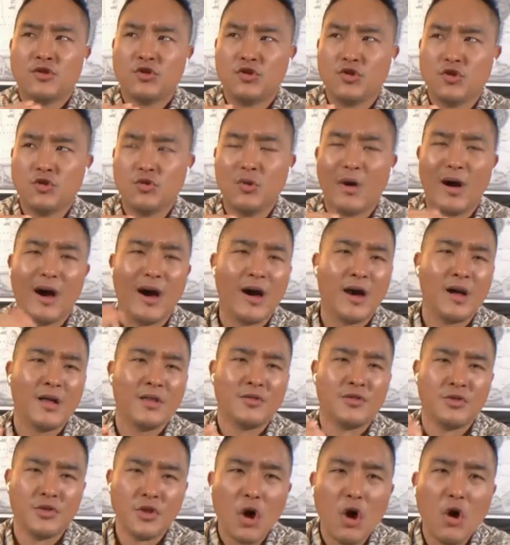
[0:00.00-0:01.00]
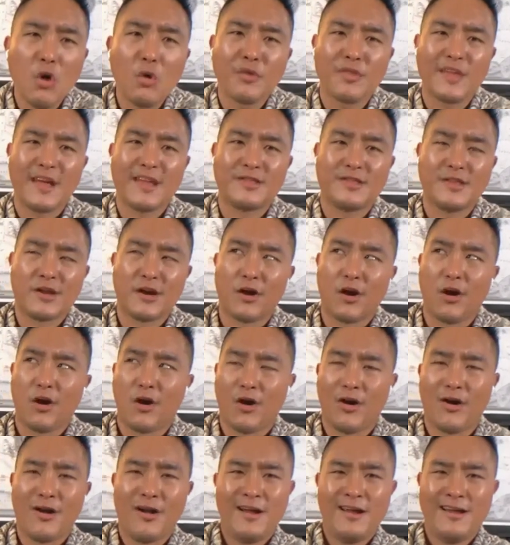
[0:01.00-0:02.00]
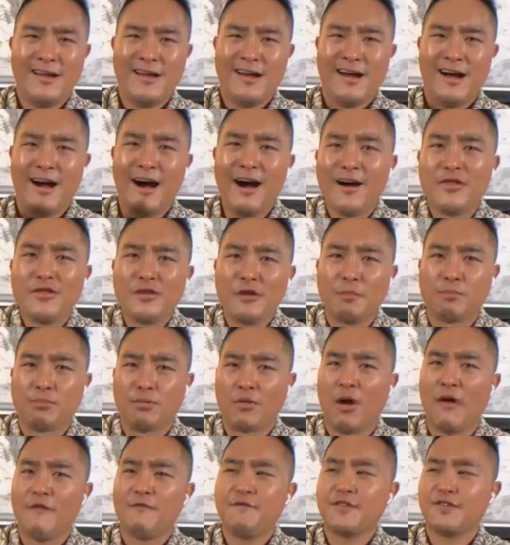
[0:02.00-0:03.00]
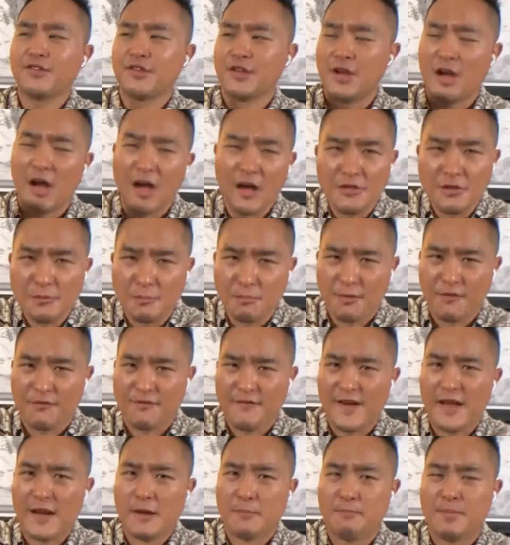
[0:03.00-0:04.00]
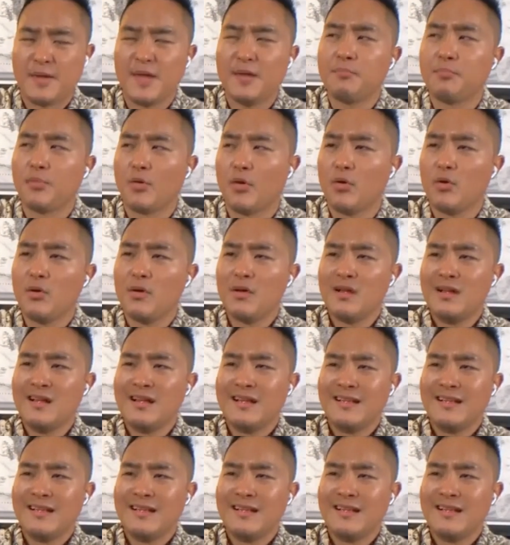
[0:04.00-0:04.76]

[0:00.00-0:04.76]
to uh, know that there are other prophets and other prophetic people